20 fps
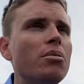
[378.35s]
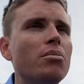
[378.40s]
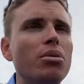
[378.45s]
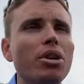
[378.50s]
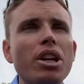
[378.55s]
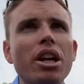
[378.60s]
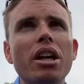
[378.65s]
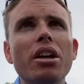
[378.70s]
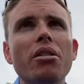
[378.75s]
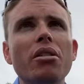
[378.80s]

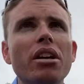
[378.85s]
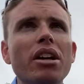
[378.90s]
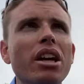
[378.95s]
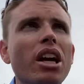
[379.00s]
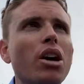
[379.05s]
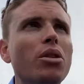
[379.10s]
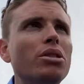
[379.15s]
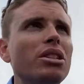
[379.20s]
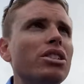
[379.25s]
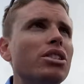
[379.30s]
Put in you
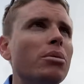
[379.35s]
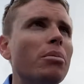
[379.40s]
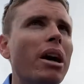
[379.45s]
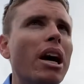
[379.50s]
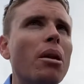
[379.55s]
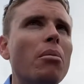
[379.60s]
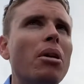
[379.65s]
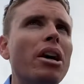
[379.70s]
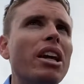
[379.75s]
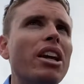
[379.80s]
know a decent
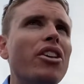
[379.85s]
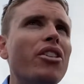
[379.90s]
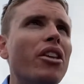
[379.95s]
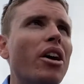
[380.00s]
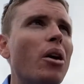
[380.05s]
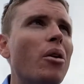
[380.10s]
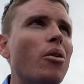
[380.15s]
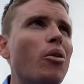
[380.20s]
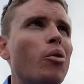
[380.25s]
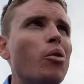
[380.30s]
amount of money here and
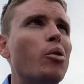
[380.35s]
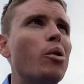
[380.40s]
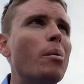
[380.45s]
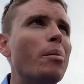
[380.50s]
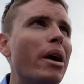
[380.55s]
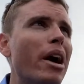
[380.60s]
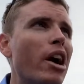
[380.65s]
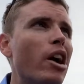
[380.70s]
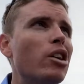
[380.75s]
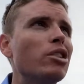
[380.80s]
there.
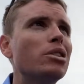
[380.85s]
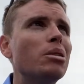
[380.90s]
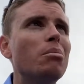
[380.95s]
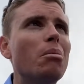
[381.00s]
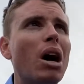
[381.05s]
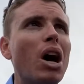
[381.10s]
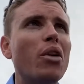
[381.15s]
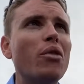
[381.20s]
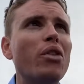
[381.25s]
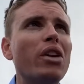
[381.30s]
Repairs and
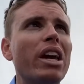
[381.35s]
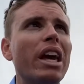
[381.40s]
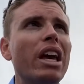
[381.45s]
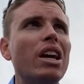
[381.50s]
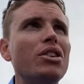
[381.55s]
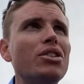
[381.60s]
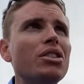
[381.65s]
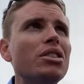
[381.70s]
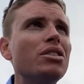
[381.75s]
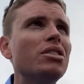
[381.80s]

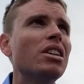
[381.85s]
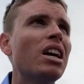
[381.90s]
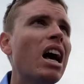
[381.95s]
modifications.